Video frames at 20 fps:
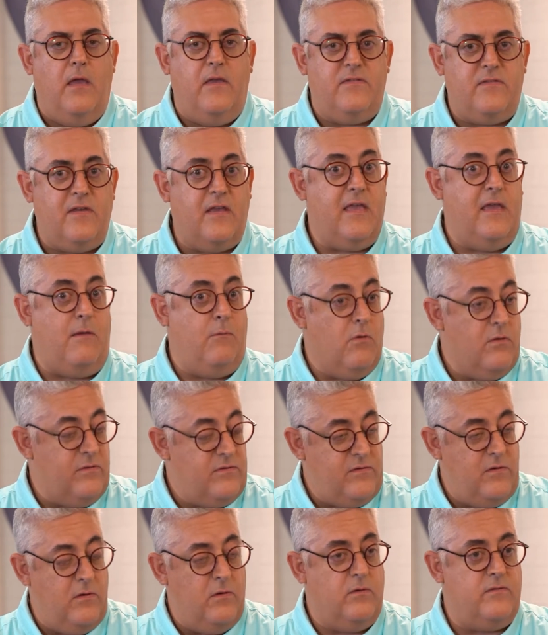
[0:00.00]
Sagi,
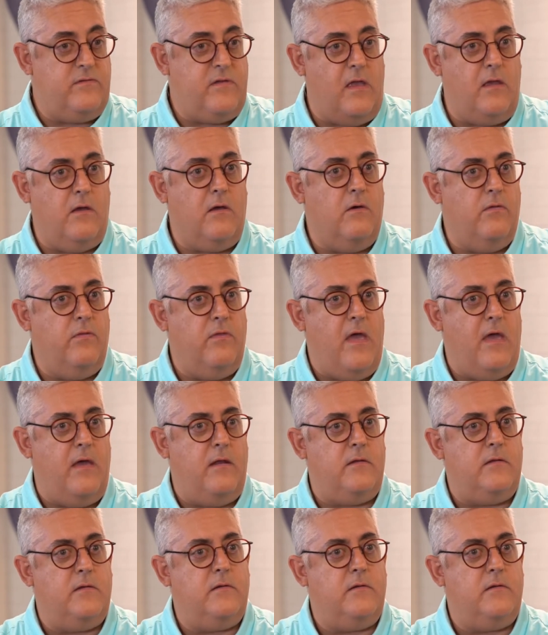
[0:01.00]
what's your take on that?